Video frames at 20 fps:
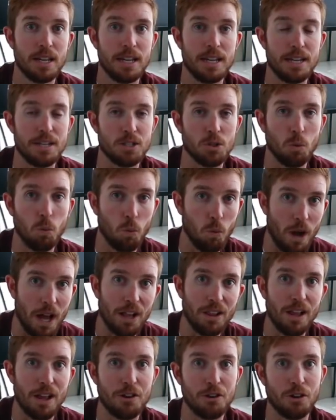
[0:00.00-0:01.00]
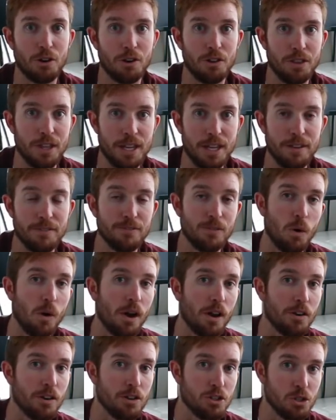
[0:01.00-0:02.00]
is well under the four
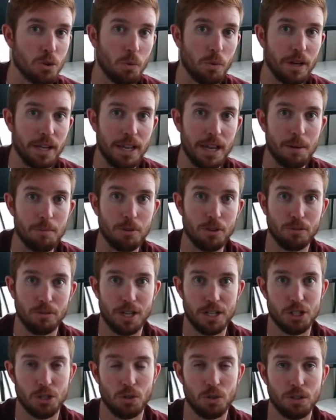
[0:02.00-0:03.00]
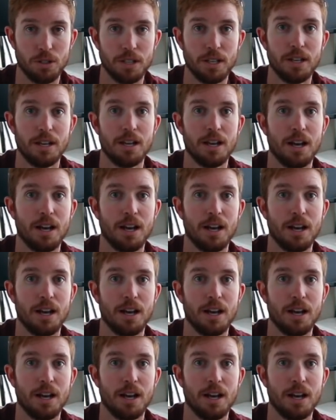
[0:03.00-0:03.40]
hundred twenty amp threshold